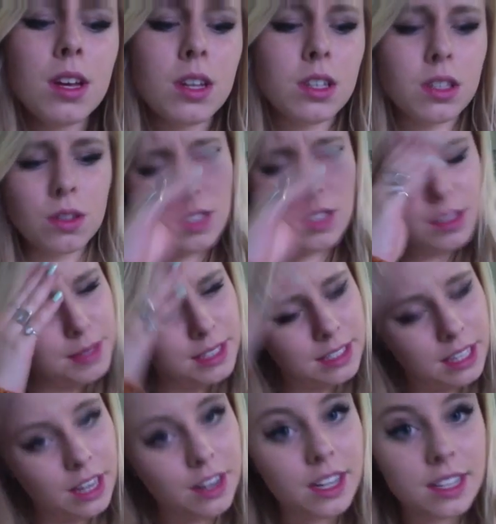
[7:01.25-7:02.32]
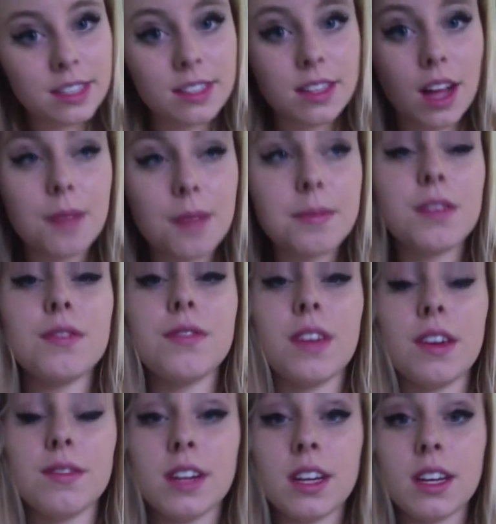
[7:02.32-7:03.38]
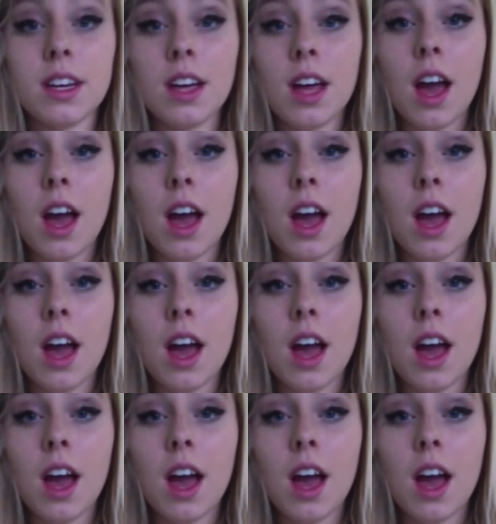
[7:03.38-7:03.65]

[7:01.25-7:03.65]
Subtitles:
So this mascara is not my favorite.